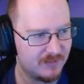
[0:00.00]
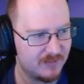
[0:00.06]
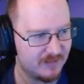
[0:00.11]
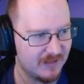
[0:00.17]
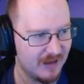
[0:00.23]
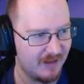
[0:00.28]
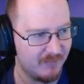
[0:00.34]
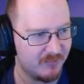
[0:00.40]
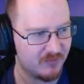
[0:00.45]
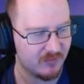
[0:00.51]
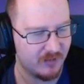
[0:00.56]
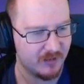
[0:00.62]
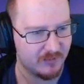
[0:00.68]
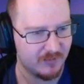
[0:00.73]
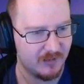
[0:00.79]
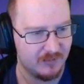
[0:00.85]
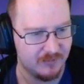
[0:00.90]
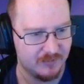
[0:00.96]
Damn straight,
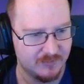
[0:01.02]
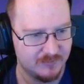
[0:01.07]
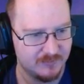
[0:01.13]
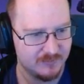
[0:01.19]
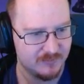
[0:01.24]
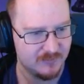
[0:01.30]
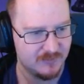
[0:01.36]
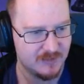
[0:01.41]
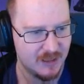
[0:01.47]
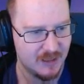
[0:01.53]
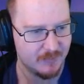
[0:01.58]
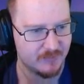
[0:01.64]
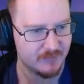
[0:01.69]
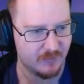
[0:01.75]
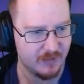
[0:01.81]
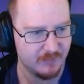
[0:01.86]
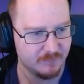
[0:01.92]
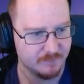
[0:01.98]
Kral. Damn
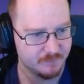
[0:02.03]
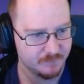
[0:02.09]
straight.